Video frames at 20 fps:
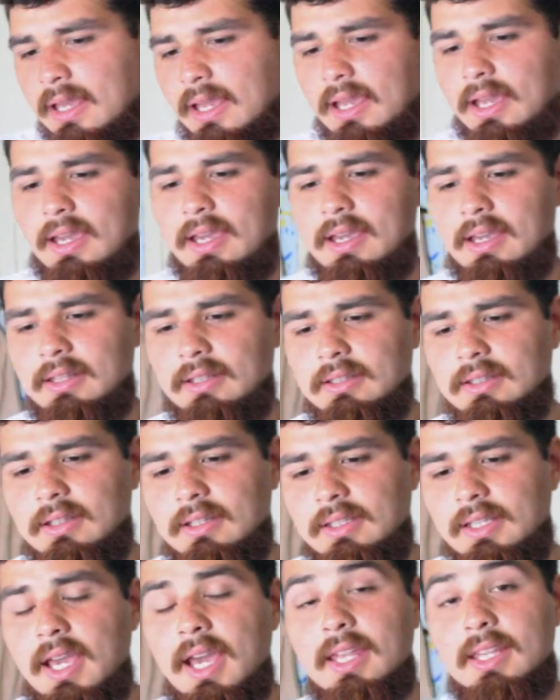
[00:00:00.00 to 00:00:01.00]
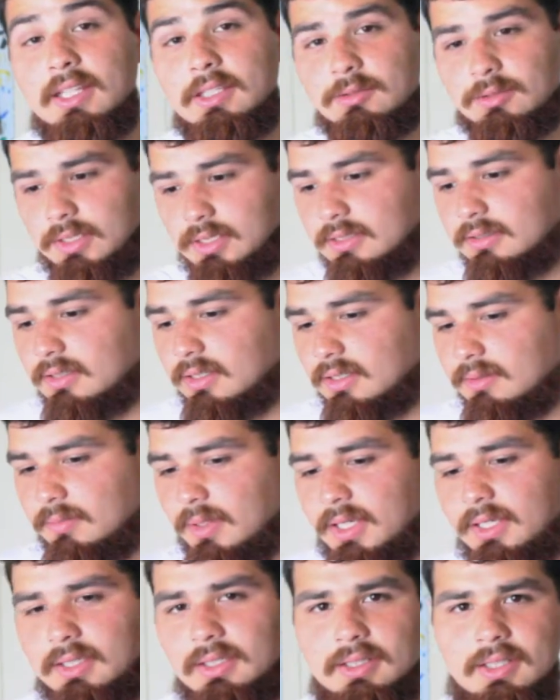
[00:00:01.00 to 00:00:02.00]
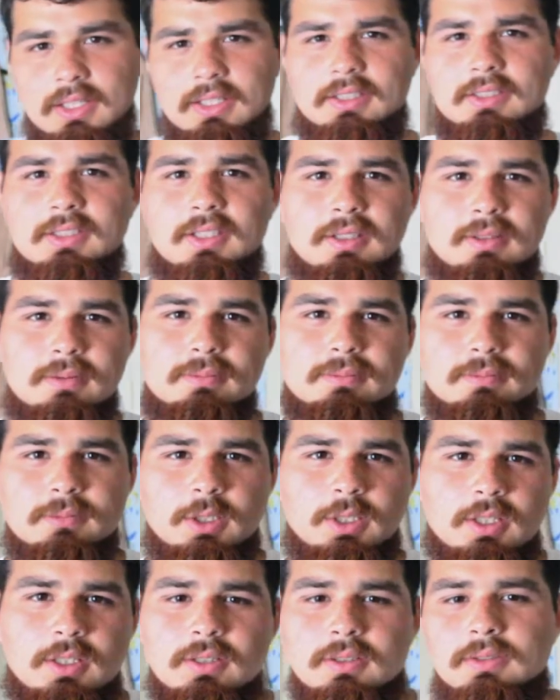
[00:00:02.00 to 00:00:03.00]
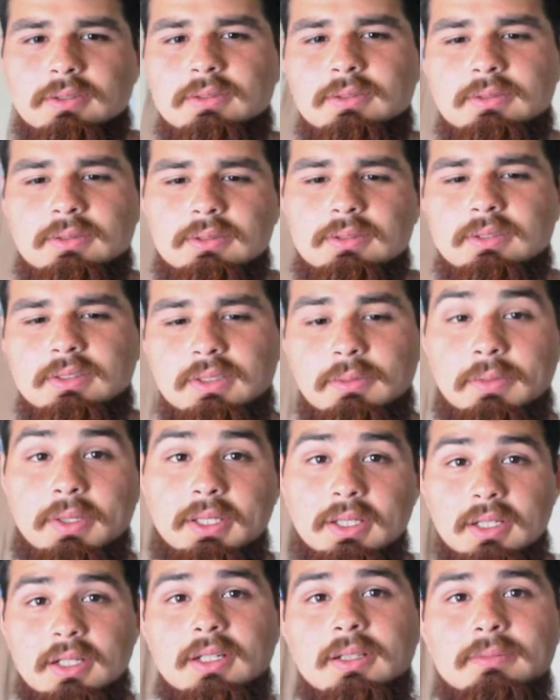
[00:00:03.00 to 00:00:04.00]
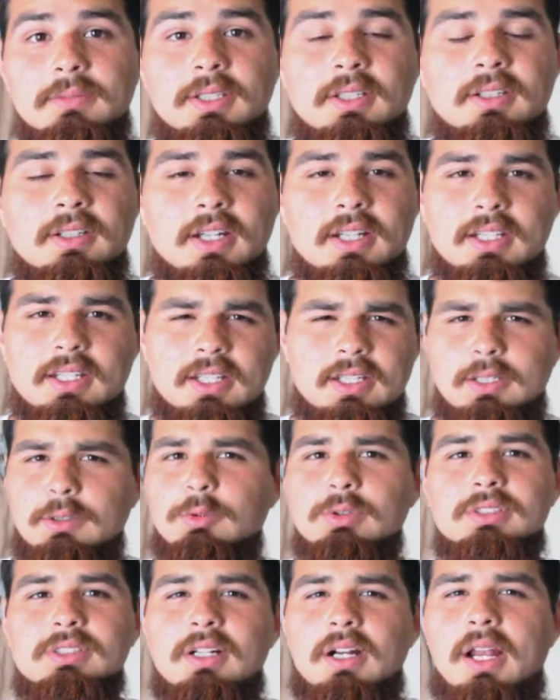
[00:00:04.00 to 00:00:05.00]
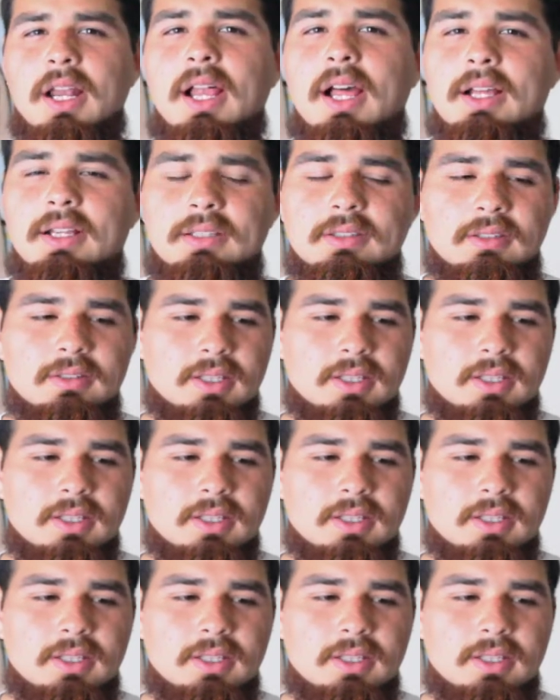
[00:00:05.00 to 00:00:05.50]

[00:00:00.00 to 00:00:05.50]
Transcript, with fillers: and uh, yeah, that's when I started making like some you know some income you know, and it wasn't a lot.